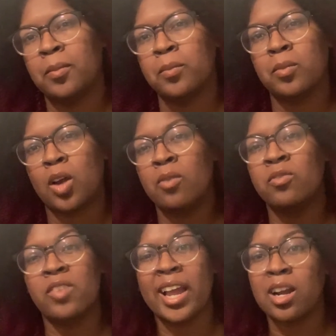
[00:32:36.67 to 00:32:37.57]

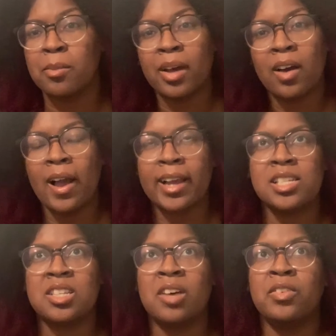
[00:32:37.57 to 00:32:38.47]
conveyor belt, I
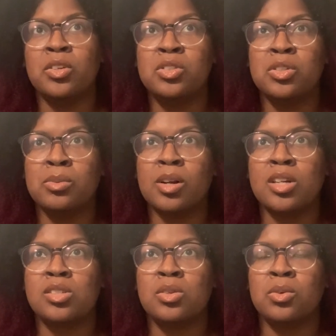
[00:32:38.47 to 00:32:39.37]
guess, of
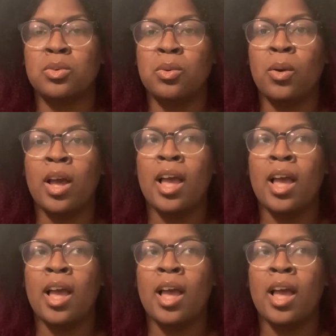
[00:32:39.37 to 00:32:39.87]
YouTubers who,